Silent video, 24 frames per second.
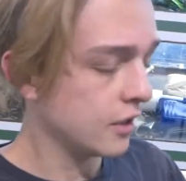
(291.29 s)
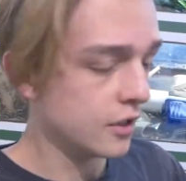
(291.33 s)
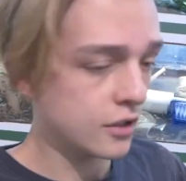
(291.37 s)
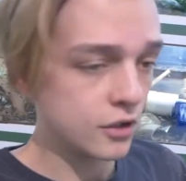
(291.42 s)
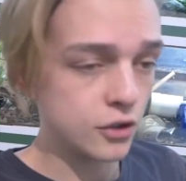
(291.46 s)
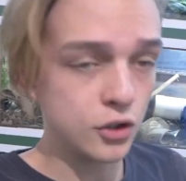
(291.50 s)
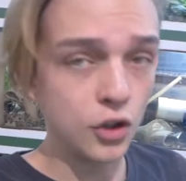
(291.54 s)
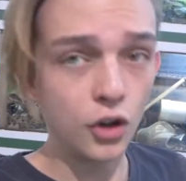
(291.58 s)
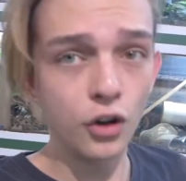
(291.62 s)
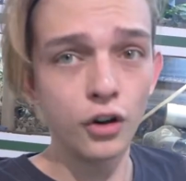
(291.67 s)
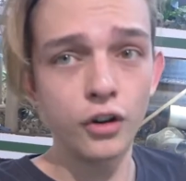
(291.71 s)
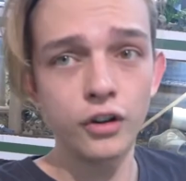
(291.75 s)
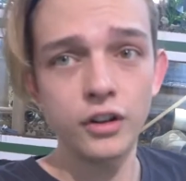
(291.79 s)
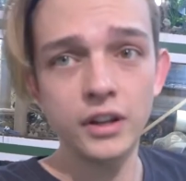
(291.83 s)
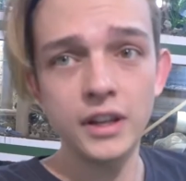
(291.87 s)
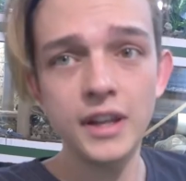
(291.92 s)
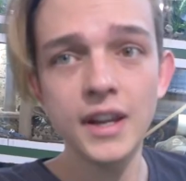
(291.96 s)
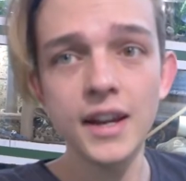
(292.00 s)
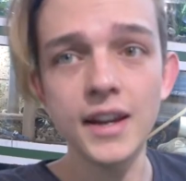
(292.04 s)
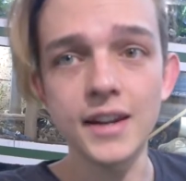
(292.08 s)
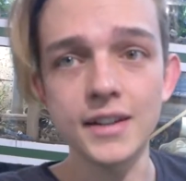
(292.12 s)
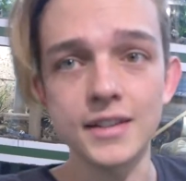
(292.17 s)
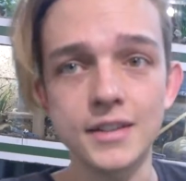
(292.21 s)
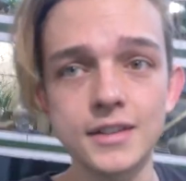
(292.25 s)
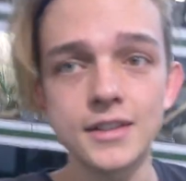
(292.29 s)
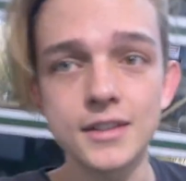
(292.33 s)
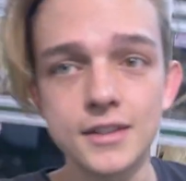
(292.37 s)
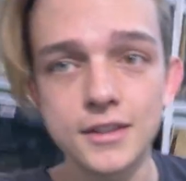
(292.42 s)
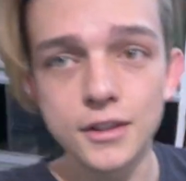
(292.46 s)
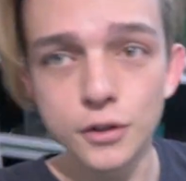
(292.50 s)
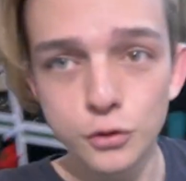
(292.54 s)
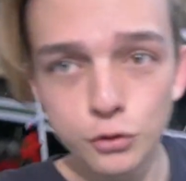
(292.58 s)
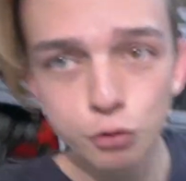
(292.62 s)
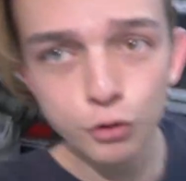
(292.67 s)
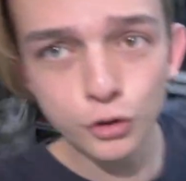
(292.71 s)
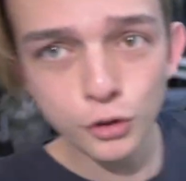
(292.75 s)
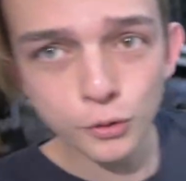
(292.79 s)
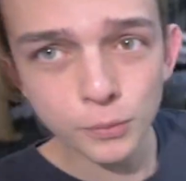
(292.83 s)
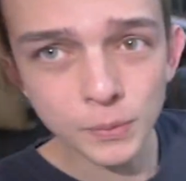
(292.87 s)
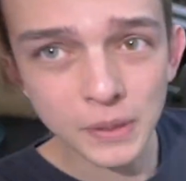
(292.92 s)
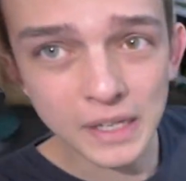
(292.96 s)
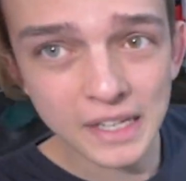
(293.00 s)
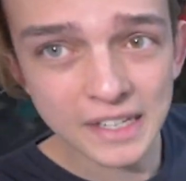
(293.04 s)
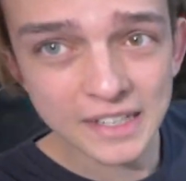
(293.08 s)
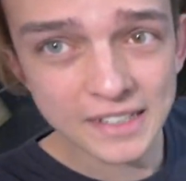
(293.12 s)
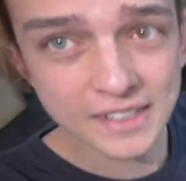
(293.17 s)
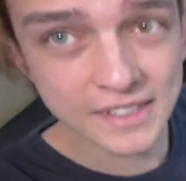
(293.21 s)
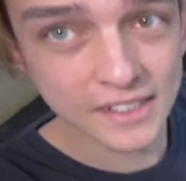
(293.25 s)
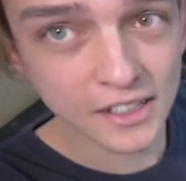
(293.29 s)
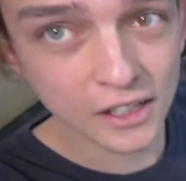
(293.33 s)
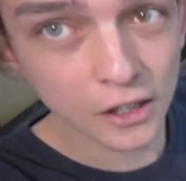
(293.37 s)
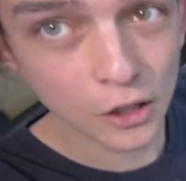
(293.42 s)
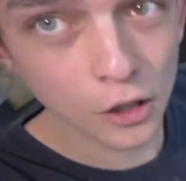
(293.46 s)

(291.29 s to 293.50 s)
So yes, the room is a